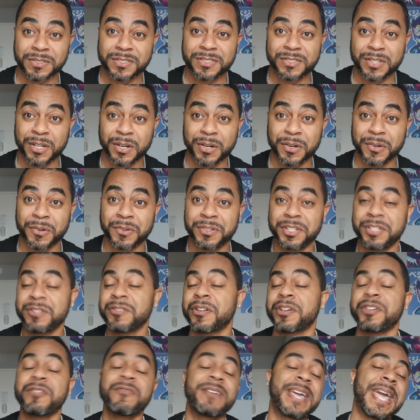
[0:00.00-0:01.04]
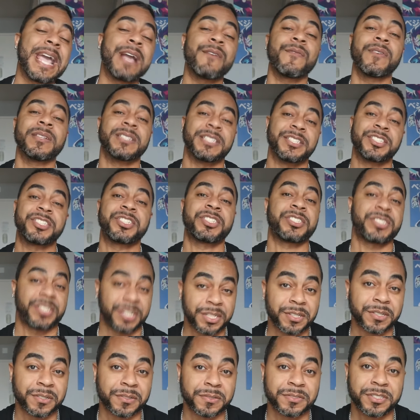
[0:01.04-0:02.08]
So, you know, you can't really
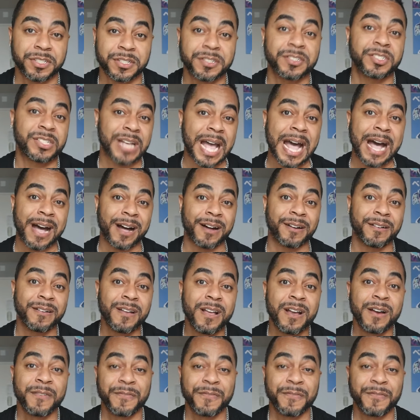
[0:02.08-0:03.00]
shield your child